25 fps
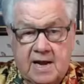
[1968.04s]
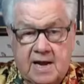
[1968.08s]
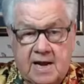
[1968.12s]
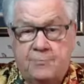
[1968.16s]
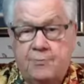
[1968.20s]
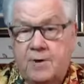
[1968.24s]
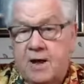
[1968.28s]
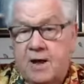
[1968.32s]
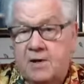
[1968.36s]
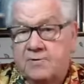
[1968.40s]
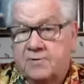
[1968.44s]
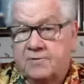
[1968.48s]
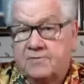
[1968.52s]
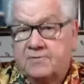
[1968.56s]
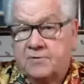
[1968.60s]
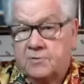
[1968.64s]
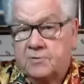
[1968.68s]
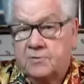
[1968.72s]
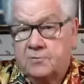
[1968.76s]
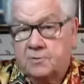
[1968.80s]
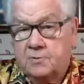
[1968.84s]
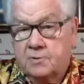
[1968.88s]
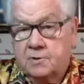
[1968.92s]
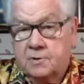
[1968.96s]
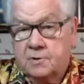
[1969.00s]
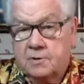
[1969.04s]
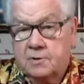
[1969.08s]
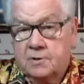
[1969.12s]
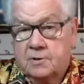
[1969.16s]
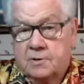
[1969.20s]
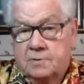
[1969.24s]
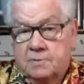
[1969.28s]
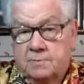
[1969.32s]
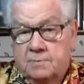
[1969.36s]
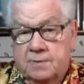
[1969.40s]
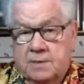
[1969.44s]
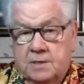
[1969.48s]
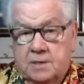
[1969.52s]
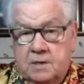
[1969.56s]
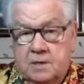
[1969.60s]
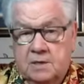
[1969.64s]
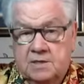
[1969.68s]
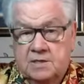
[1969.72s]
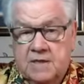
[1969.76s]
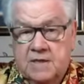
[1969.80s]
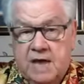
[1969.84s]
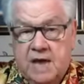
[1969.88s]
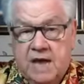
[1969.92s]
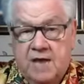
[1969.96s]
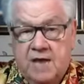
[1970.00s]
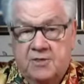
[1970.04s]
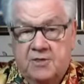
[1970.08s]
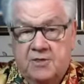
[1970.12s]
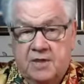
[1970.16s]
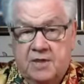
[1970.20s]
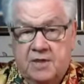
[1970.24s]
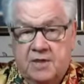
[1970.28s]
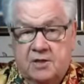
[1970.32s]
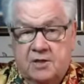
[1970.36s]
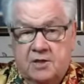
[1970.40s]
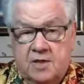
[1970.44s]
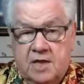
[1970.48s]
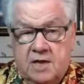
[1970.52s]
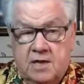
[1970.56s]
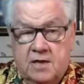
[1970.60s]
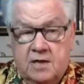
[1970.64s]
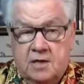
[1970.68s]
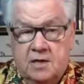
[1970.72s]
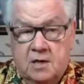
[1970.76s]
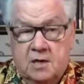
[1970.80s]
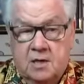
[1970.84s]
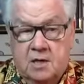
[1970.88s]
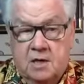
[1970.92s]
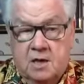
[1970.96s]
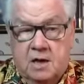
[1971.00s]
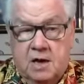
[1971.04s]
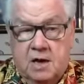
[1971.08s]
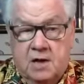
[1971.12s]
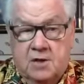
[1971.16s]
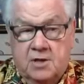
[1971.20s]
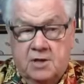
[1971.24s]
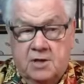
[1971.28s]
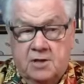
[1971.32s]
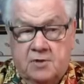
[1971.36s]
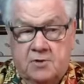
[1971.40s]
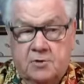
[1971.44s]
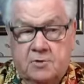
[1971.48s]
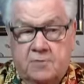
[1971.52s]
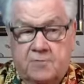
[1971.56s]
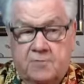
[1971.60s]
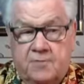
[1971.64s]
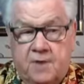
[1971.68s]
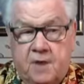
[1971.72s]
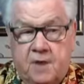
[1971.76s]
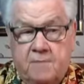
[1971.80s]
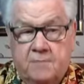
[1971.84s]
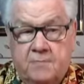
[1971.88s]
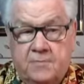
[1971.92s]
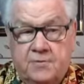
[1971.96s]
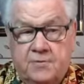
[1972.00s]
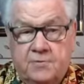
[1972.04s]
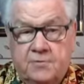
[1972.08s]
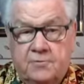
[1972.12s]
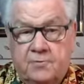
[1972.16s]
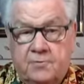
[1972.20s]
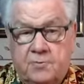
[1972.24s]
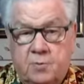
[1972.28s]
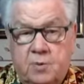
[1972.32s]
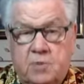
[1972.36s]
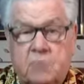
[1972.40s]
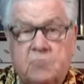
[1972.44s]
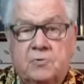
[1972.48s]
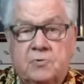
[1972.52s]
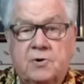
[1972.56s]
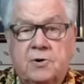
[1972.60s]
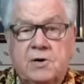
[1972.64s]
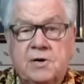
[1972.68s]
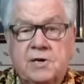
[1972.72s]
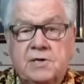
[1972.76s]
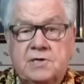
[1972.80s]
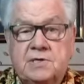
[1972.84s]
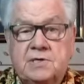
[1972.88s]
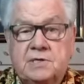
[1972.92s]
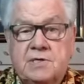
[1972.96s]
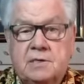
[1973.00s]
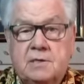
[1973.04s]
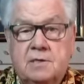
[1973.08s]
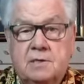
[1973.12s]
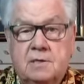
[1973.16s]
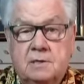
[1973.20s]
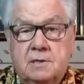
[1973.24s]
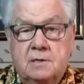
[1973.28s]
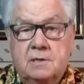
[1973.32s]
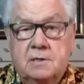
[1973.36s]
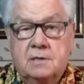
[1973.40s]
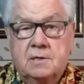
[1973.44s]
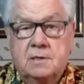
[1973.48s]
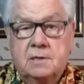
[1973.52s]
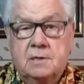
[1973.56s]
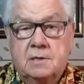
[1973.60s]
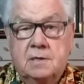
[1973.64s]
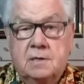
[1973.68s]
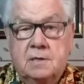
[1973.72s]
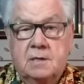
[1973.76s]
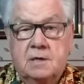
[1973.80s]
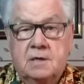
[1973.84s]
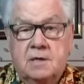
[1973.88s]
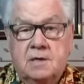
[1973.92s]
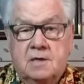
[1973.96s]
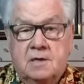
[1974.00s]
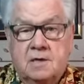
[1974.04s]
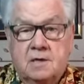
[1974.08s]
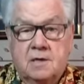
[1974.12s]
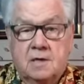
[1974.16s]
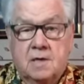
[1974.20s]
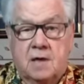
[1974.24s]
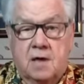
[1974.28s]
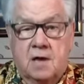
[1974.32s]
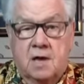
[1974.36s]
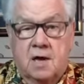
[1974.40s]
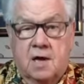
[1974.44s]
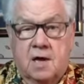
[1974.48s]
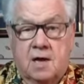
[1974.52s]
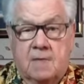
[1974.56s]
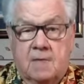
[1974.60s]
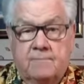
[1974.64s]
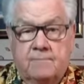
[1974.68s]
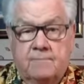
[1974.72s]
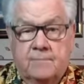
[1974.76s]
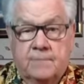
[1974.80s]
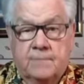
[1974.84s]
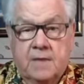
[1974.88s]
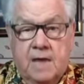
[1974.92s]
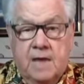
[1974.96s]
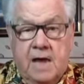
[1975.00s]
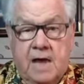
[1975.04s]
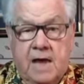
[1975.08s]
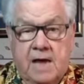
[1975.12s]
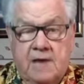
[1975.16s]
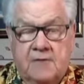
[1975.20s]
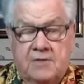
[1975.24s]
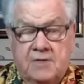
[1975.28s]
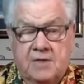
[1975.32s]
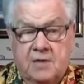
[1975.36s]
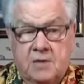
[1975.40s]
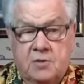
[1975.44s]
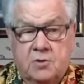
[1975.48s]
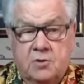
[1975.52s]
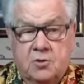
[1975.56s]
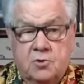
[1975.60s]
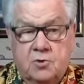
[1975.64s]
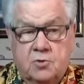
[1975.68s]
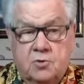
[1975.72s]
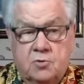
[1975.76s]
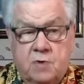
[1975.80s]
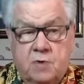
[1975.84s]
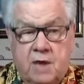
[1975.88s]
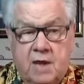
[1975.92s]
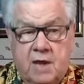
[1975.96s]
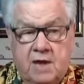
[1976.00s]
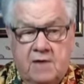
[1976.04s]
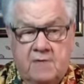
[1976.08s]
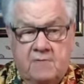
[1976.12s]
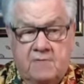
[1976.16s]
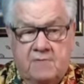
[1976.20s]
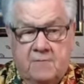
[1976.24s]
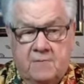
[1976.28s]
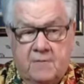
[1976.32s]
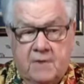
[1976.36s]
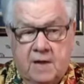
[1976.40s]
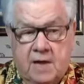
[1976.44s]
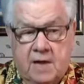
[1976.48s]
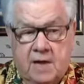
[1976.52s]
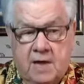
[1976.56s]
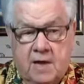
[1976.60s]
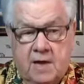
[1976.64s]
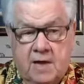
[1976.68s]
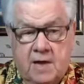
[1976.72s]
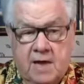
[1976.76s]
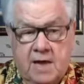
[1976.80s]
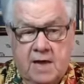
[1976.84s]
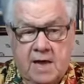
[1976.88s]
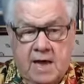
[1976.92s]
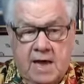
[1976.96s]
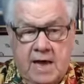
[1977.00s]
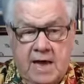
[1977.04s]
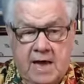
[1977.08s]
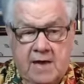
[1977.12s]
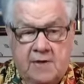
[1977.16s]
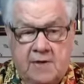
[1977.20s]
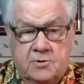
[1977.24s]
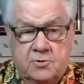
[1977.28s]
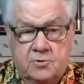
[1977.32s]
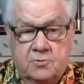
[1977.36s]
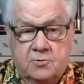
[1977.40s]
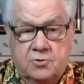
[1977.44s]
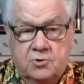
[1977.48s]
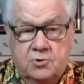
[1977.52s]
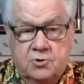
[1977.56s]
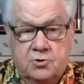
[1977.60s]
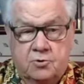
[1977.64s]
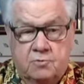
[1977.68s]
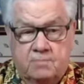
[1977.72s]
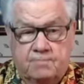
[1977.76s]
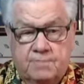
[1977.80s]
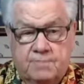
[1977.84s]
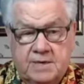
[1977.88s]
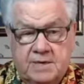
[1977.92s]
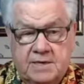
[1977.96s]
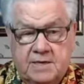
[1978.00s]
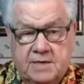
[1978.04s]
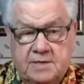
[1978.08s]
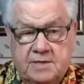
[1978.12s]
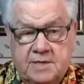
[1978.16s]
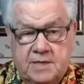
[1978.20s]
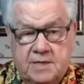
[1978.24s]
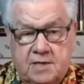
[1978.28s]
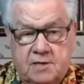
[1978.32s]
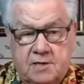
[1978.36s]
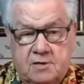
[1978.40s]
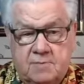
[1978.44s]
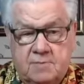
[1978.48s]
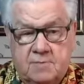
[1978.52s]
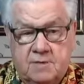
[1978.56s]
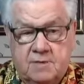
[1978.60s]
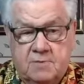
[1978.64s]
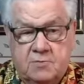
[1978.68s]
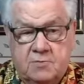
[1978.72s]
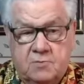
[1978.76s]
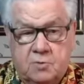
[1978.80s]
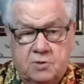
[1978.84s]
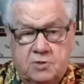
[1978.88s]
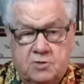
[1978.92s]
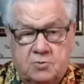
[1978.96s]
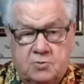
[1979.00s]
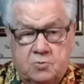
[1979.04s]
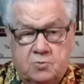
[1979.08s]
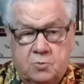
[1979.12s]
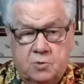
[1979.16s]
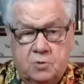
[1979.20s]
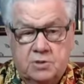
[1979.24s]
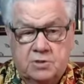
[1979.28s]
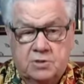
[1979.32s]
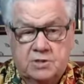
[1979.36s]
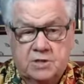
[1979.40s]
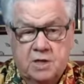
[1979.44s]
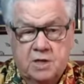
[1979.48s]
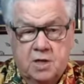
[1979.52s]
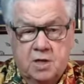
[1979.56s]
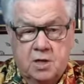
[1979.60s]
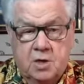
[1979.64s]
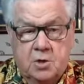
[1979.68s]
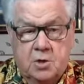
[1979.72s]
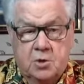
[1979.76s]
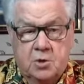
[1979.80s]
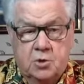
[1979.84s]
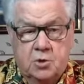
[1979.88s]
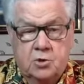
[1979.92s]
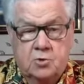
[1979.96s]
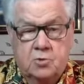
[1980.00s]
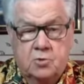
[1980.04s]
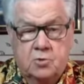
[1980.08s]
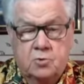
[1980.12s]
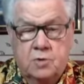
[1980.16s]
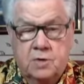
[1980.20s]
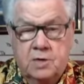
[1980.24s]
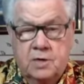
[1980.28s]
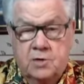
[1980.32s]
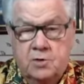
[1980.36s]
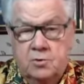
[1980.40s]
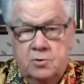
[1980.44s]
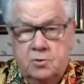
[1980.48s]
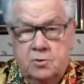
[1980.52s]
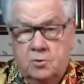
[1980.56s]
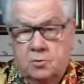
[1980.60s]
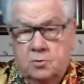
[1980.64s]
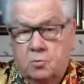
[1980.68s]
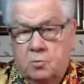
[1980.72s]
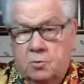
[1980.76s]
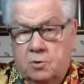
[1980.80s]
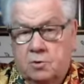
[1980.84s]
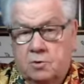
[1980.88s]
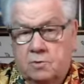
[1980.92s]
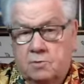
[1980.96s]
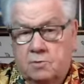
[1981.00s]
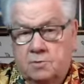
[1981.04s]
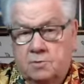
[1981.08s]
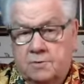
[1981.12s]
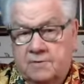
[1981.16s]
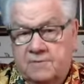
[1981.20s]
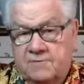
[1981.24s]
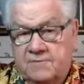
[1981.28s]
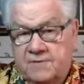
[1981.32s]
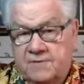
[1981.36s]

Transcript: it, proud of you because you. I think that I think you've come through the wilderness. Mm-hmm. Uh, I think you have uh, handled your biggest enemy, which was you in your world of